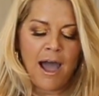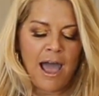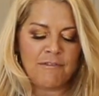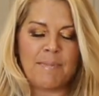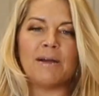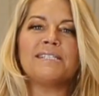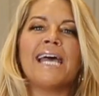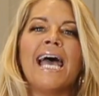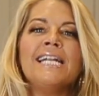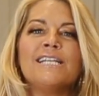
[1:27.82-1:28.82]
have about
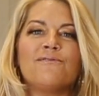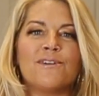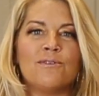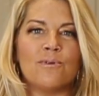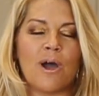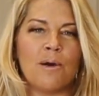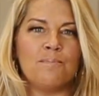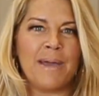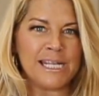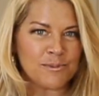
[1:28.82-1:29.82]
10 different
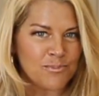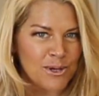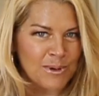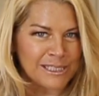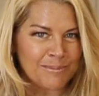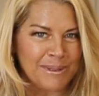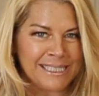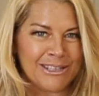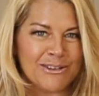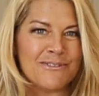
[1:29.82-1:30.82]
baked brie
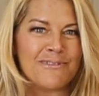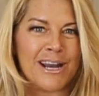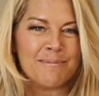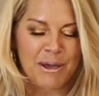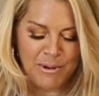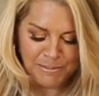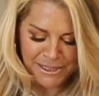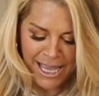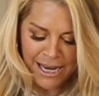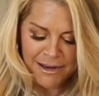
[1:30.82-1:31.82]
recipes that you can find on my
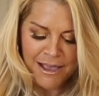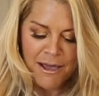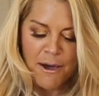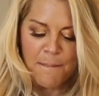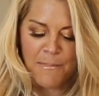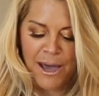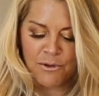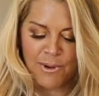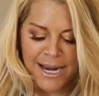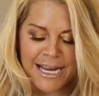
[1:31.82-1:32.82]
website.
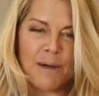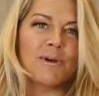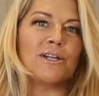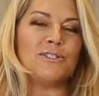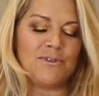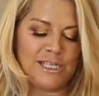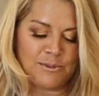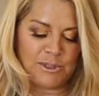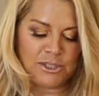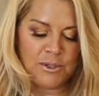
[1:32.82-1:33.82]
But right now we're going to do
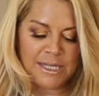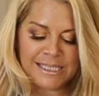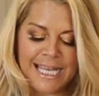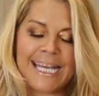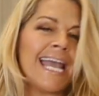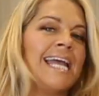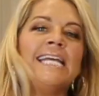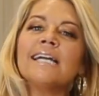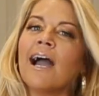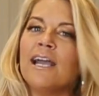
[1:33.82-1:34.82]
this one. So you can take
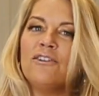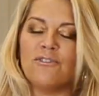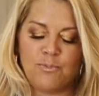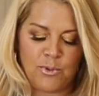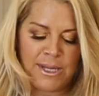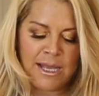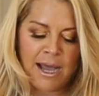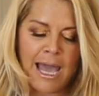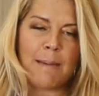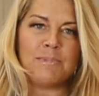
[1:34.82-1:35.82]
any kind of brie.
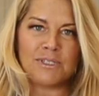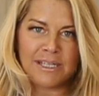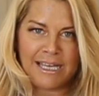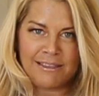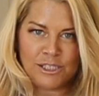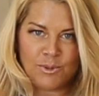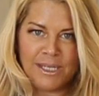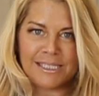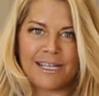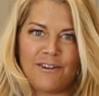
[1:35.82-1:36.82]
I happen to like this one
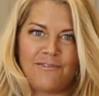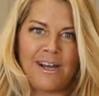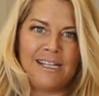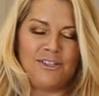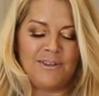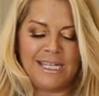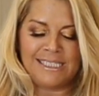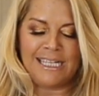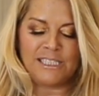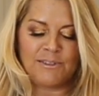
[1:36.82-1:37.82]
because I can find it in the United
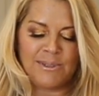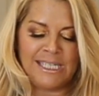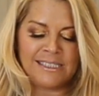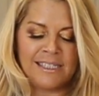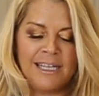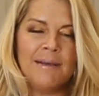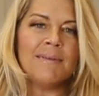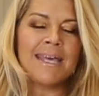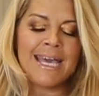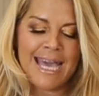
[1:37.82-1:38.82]
States very easily,
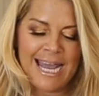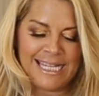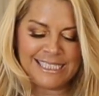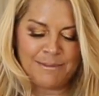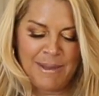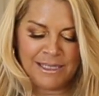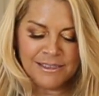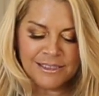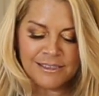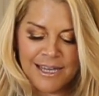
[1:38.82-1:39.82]
and it
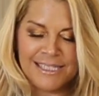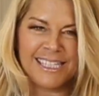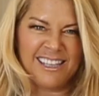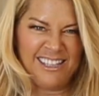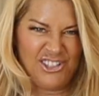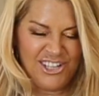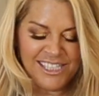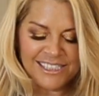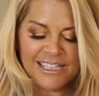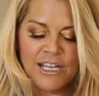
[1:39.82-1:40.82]
smells
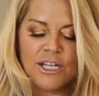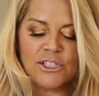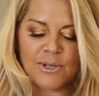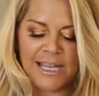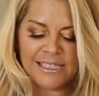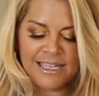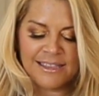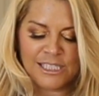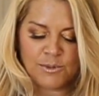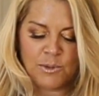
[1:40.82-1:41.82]
delicious. So I
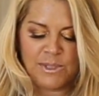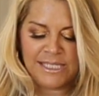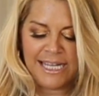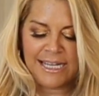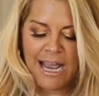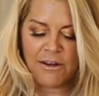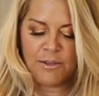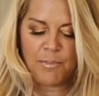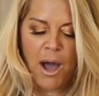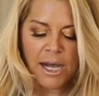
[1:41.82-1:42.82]
like this one. We take it out of
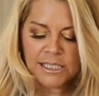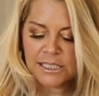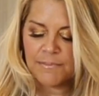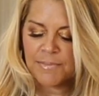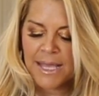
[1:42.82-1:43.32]
the box,